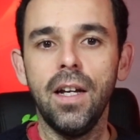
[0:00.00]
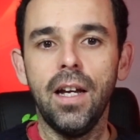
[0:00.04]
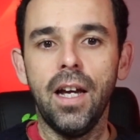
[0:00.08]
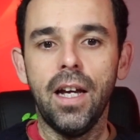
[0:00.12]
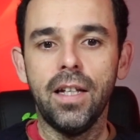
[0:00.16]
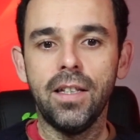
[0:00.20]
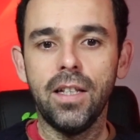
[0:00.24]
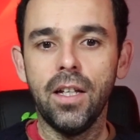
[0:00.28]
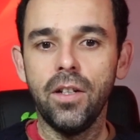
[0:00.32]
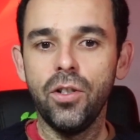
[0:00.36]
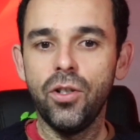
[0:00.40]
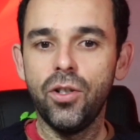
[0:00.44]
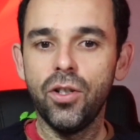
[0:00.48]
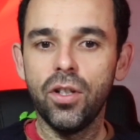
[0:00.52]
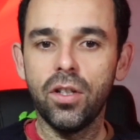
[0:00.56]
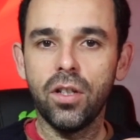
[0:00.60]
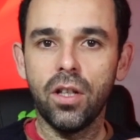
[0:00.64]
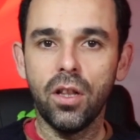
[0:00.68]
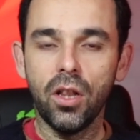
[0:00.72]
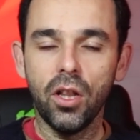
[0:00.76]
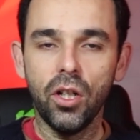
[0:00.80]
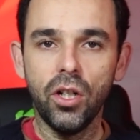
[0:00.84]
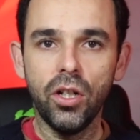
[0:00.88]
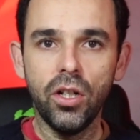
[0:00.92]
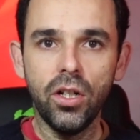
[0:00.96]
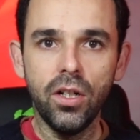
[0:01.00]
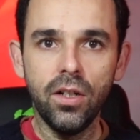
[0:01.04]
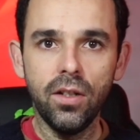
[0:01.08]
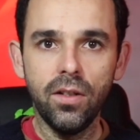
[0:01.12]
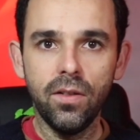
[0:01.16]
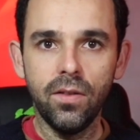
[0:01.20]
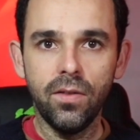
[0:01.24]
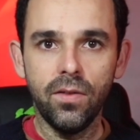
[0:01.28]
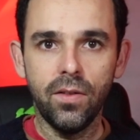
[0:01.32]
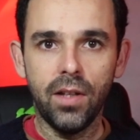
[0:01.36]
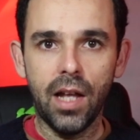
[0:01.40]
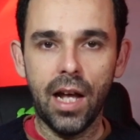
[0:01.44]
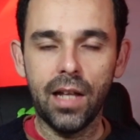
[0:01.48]
and then just
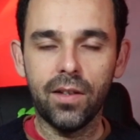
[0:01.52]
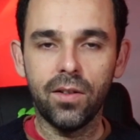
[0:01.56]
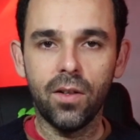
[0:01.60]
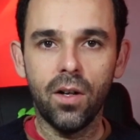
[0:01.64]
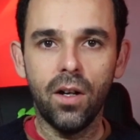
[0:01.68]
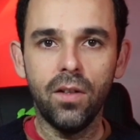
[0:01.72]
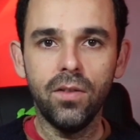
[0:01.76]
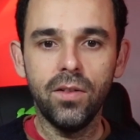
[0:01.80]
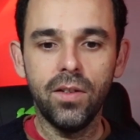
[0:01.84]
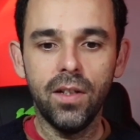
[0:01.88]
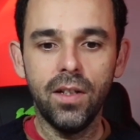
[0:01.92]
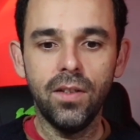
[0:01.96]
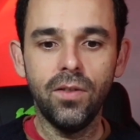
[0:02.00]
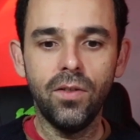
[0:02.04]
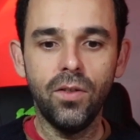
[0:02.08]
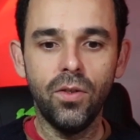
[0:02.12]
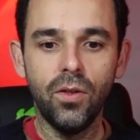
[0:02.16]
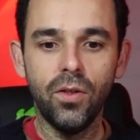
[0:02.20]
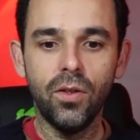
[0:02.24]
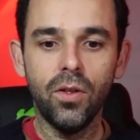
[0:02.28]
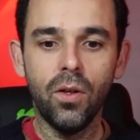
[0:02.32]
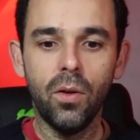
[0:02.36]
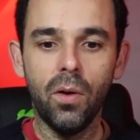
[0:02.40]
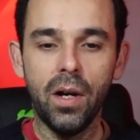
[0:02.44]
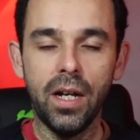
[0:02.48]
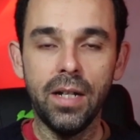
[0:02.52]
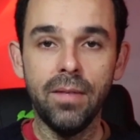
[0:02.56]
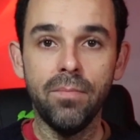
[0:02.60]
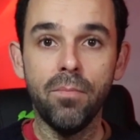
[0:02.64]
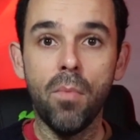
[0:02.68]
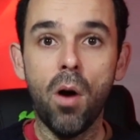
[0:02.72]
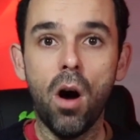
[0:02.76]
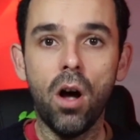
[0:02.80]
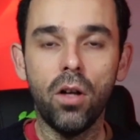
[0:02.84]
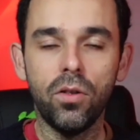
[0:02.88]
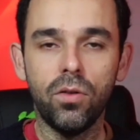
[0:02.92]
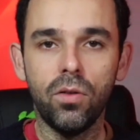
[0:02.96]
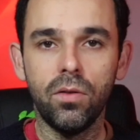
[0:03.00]
learn that content and
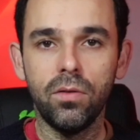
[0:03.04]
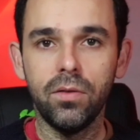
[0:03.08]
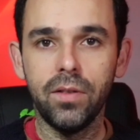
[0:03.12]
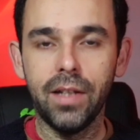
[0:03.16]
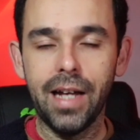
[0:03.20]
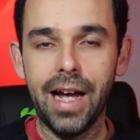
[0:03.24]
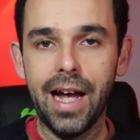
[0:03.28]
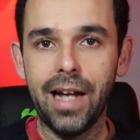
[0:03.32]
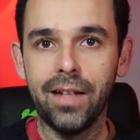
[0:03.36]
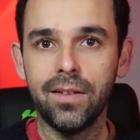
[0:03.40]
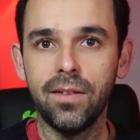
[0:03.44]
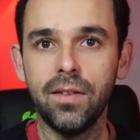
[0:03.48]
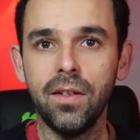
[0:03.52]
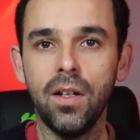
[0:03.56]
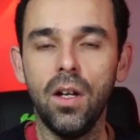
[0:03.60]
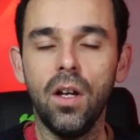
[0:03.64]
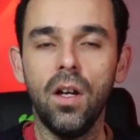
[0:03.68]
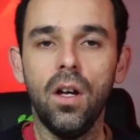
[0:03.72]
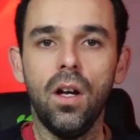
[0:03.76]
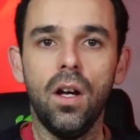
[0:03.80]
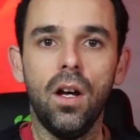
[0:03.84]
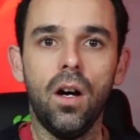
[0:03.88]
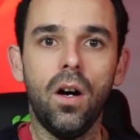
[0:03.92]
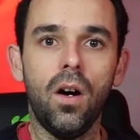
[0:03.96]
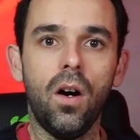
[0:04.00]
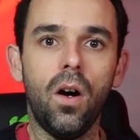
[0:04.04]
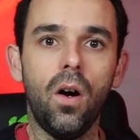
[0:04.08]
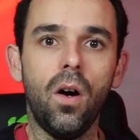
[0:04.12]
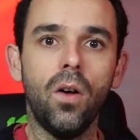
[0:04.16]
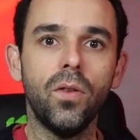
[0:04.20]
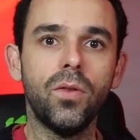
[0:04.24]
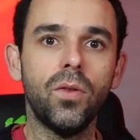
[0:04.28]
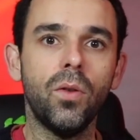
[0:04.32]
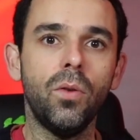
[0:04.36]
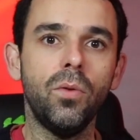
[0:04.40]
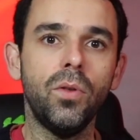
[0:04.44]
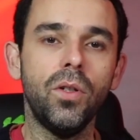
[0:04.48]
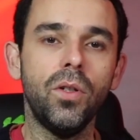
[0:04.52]
model that. Also